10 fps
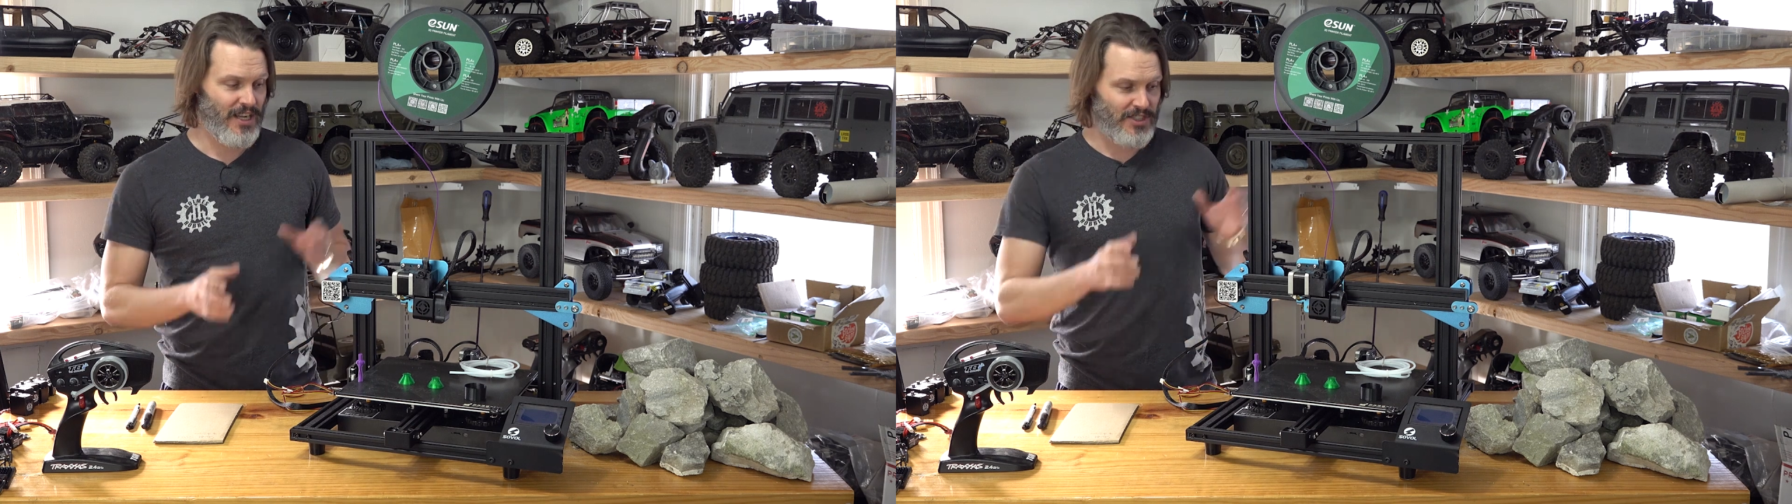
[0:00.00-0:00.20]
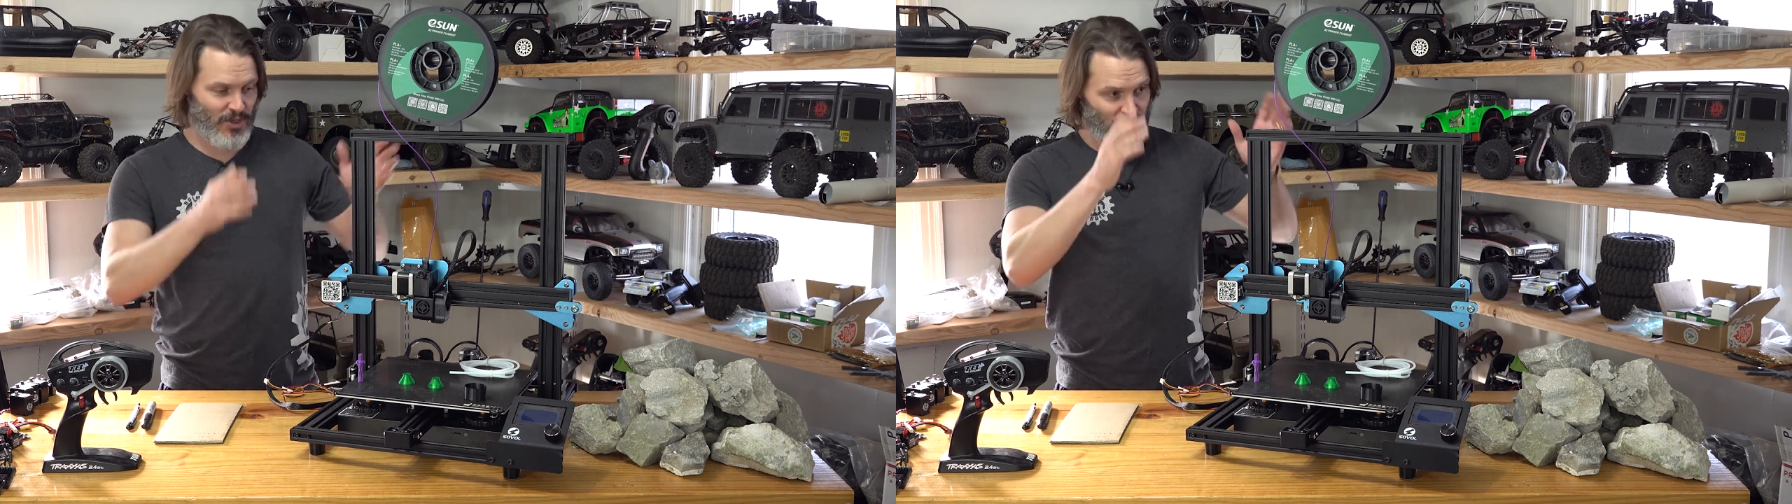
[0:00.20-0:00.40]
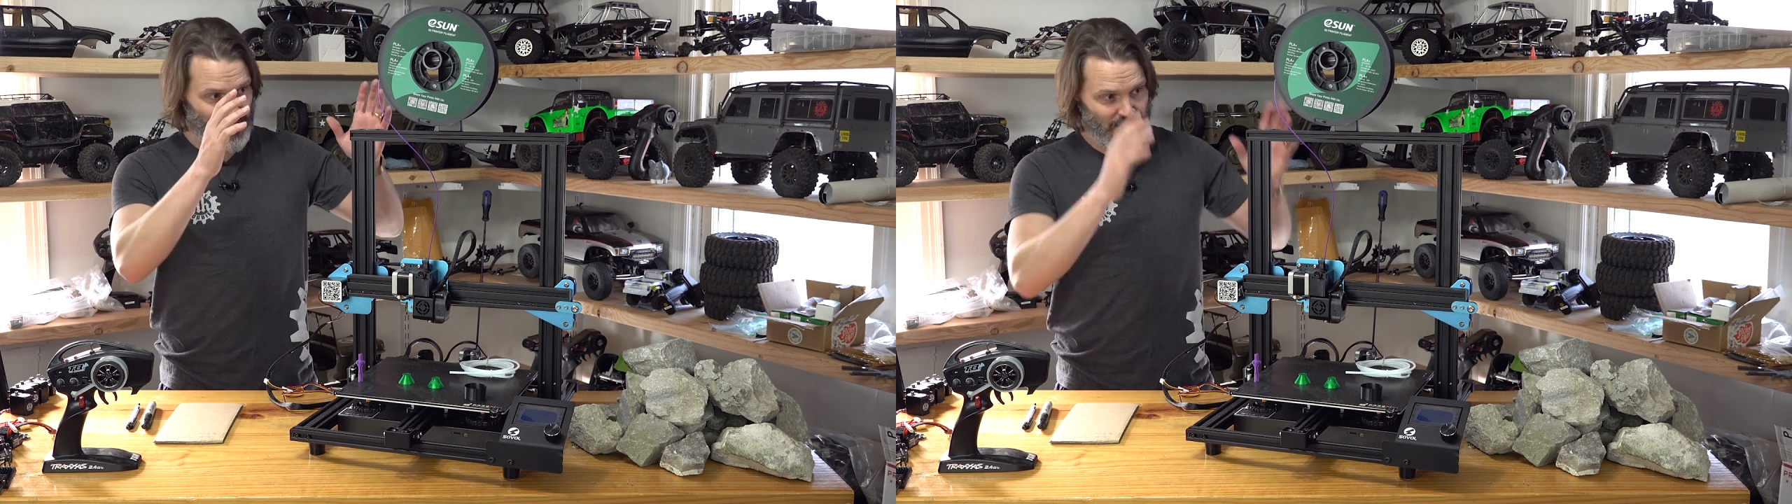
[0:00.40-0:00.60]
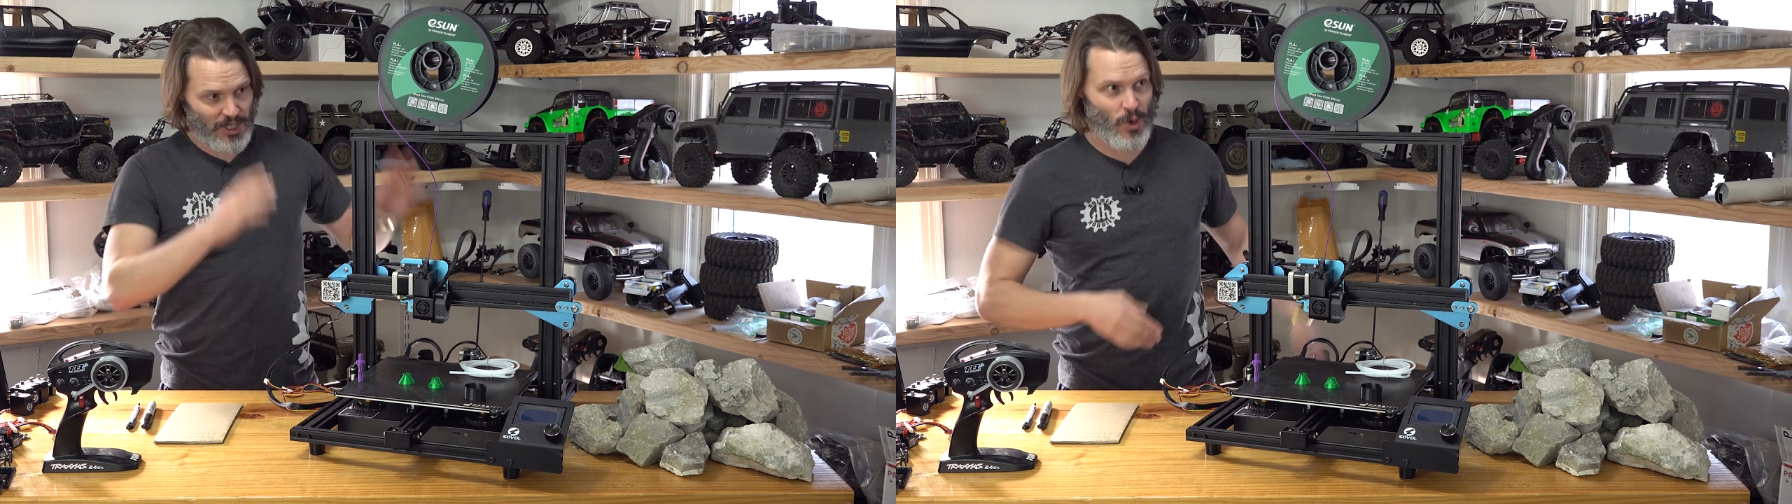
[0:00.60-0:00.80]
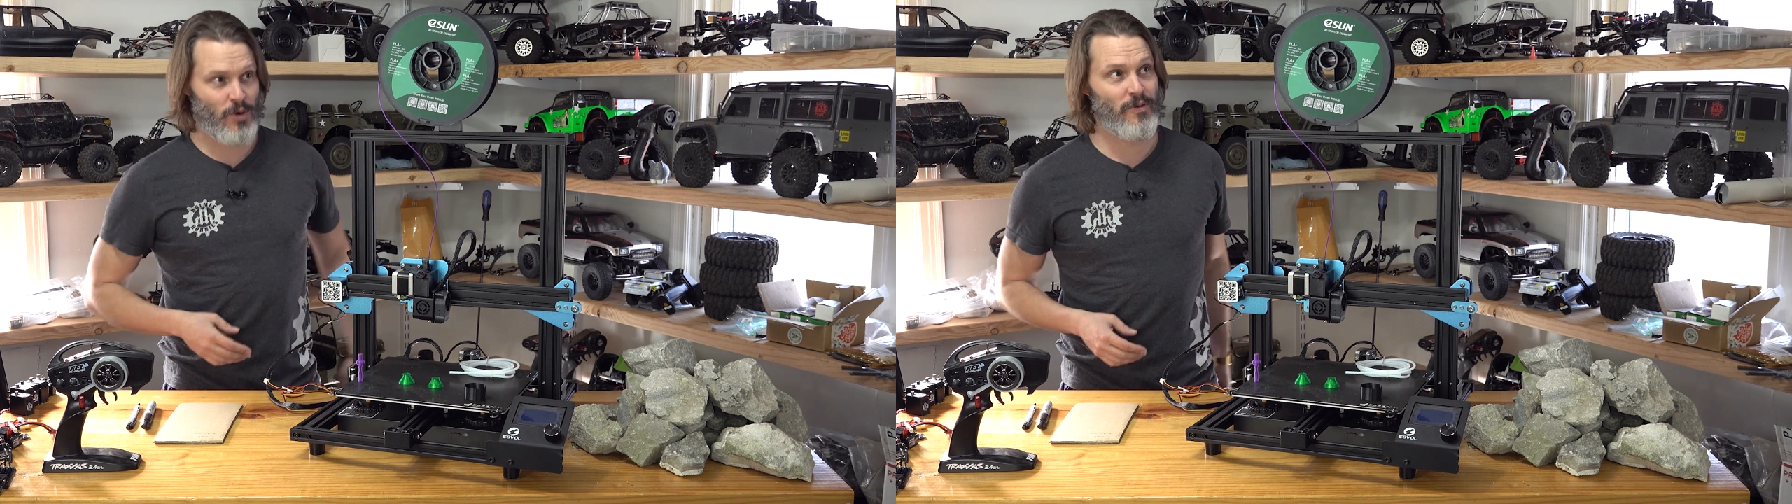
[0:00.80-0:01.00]
So let's
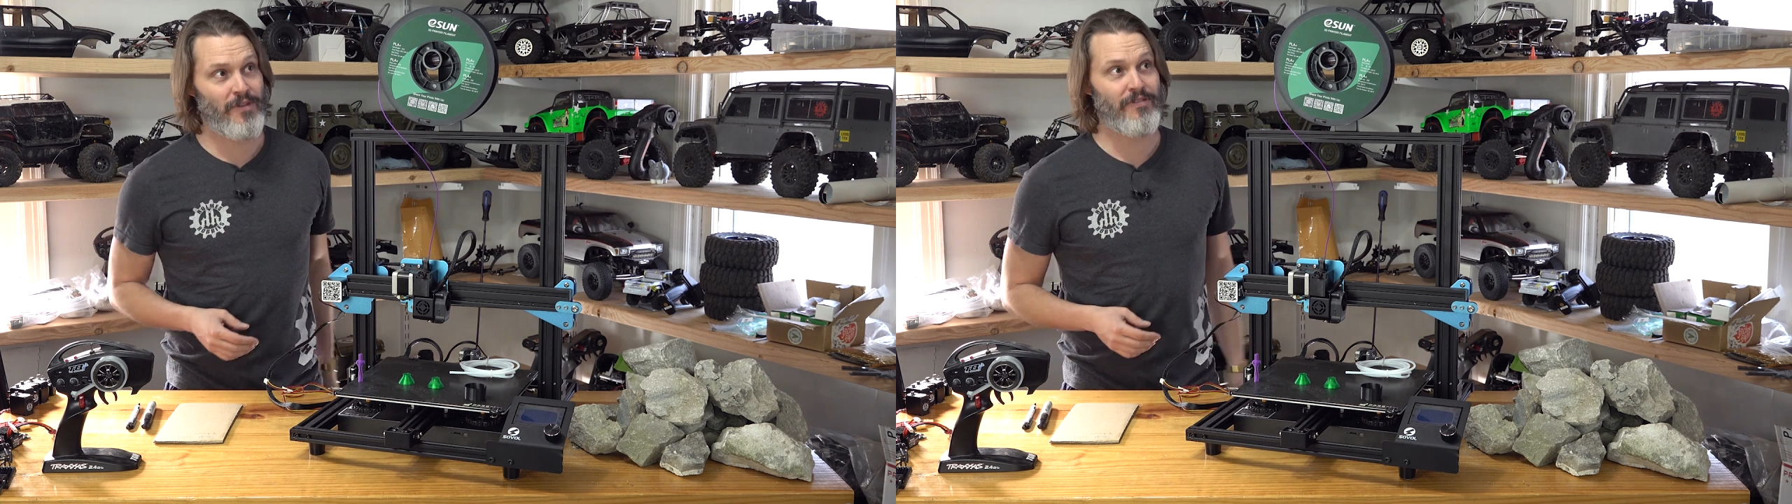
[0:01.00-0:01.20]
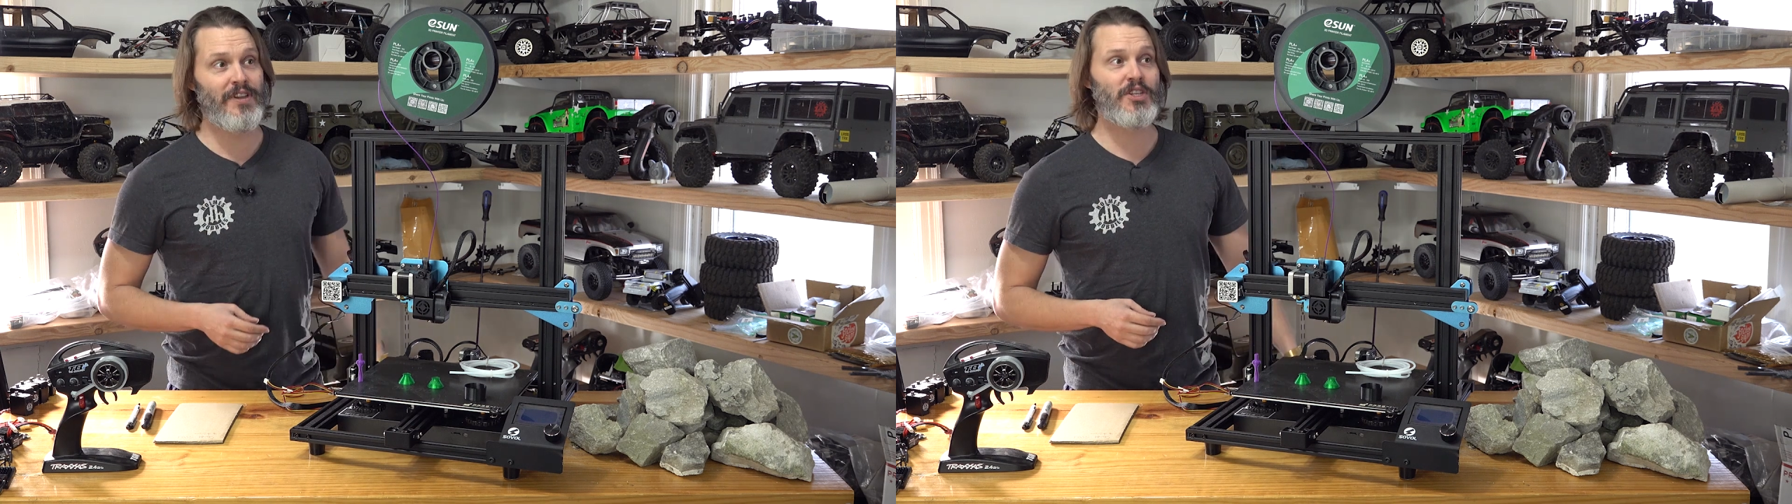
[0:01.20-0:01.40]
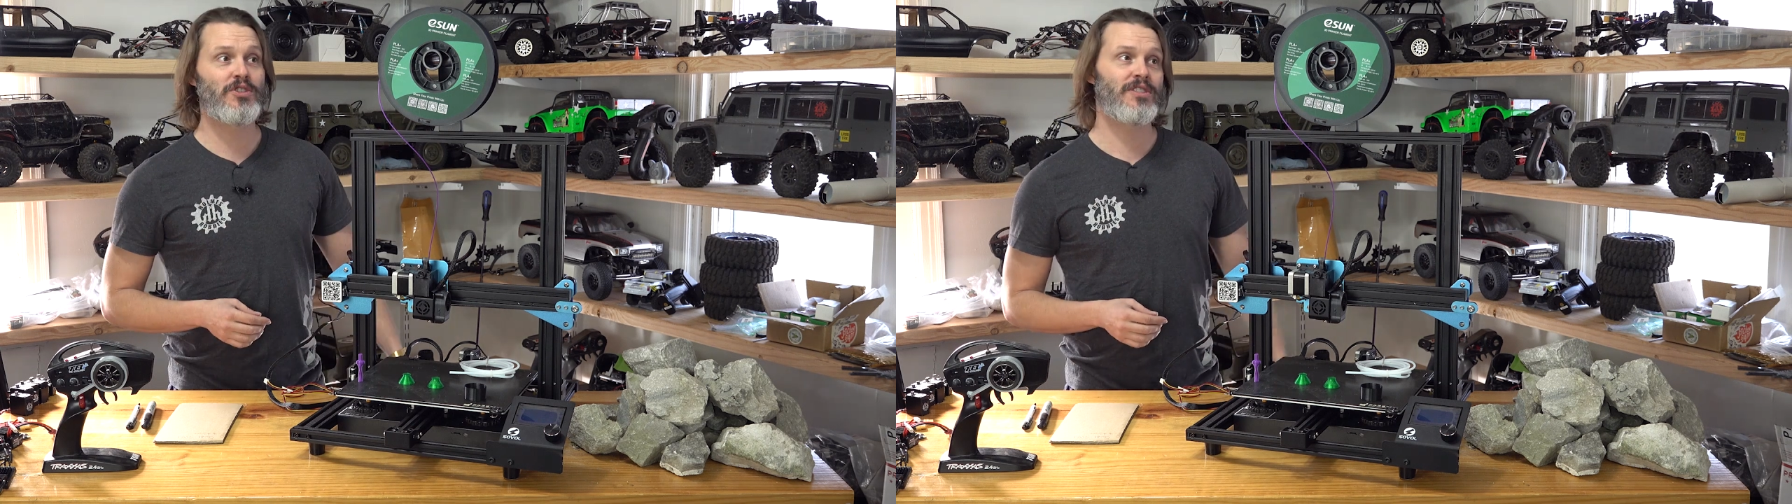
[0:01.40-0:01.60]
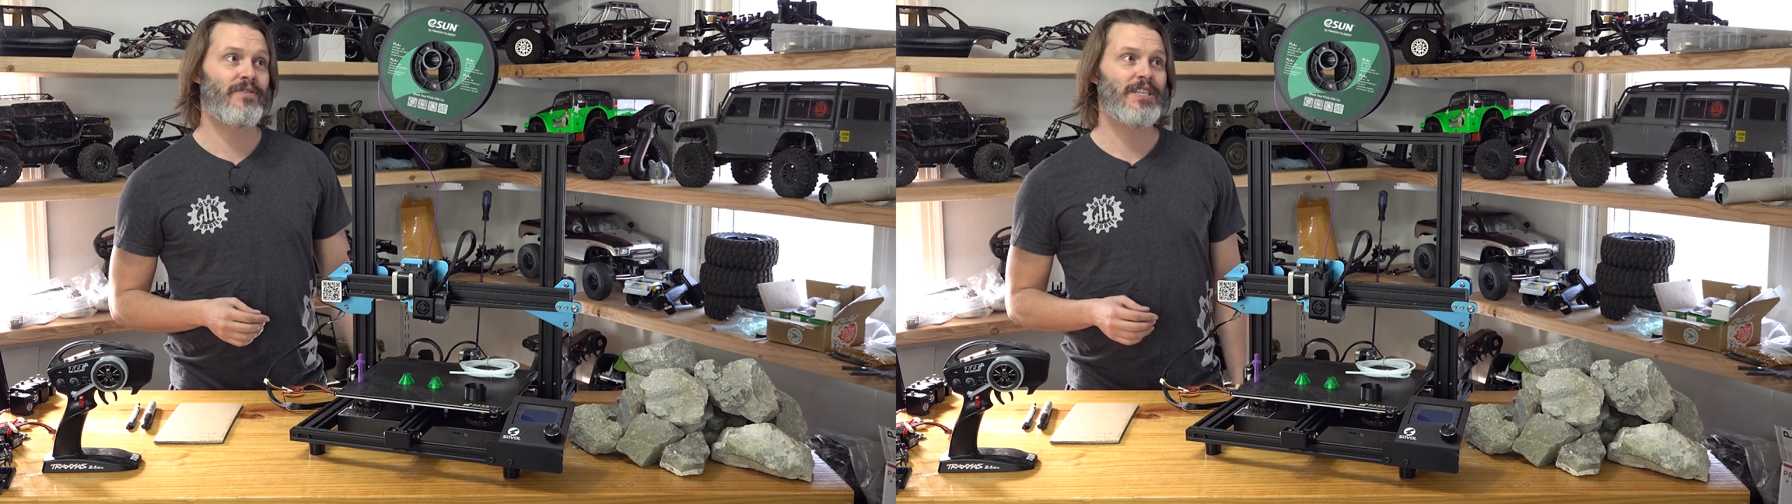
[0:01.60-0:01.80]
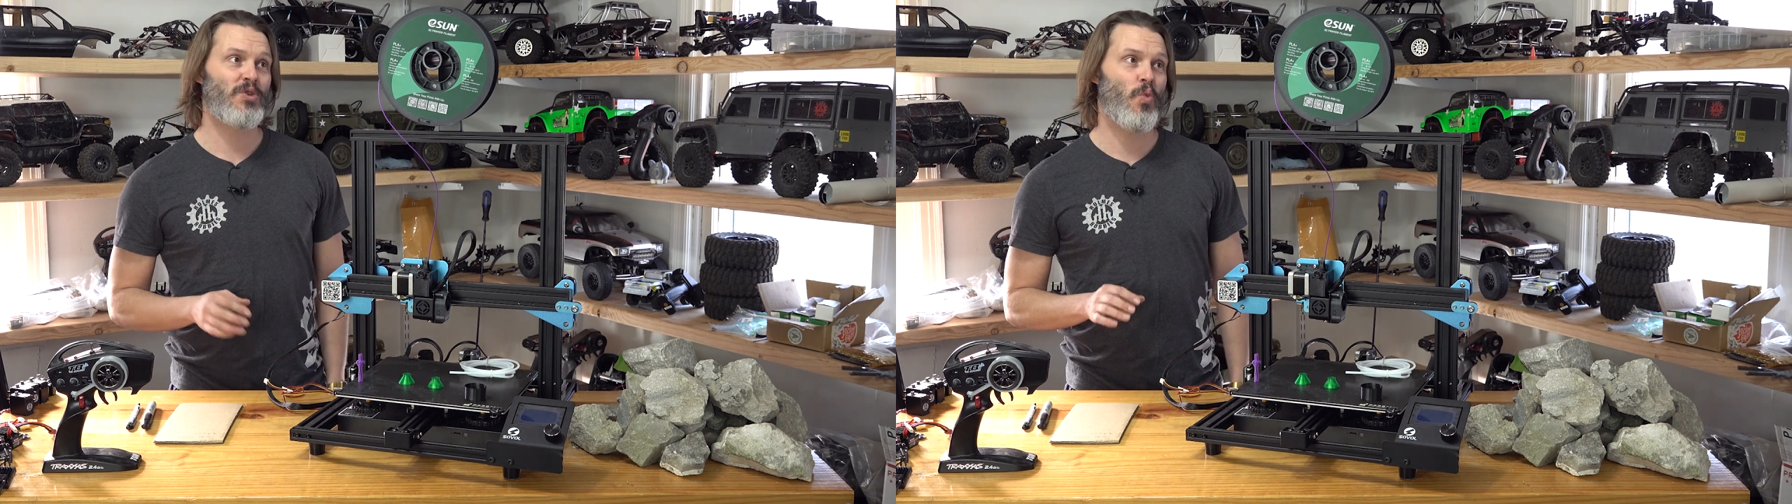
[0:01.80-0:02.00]
go over the features of this,